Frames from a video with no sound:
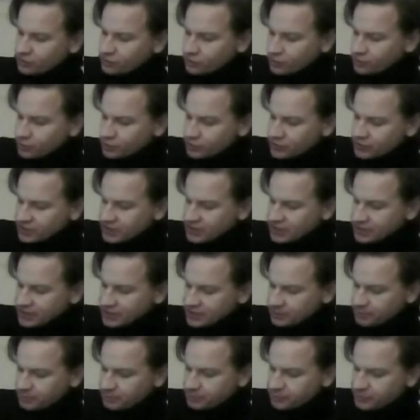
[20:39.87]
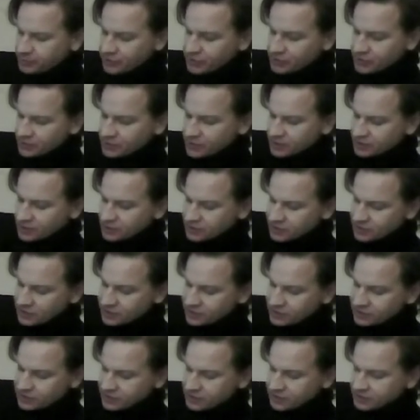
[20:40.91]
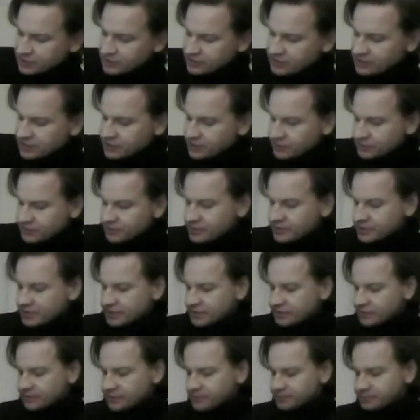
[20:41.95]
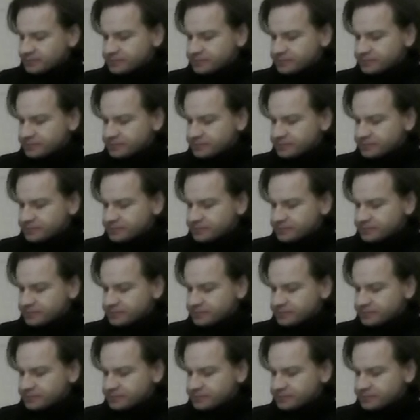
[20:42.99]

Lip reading: to the hip down here.